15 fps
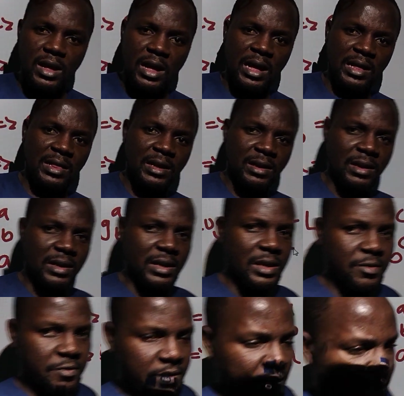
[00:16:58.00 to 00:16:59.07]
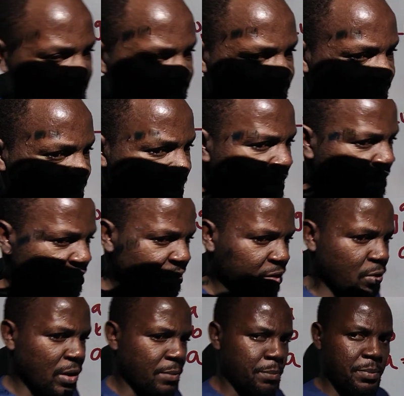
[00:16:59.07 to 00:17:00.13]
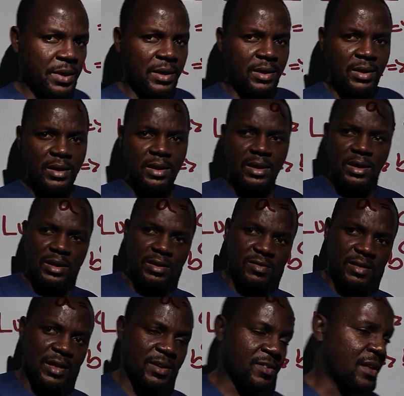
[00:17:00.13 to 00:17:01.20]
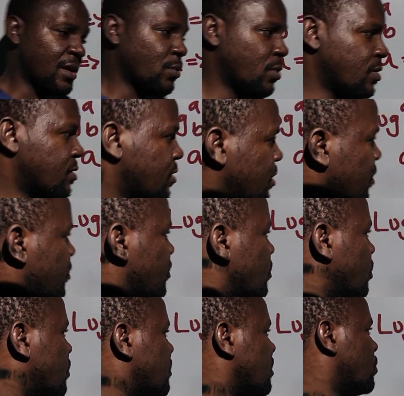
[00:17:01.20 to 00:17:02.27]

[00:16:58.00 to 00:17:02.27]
and if a is greater than 0 and b is less than what? Is not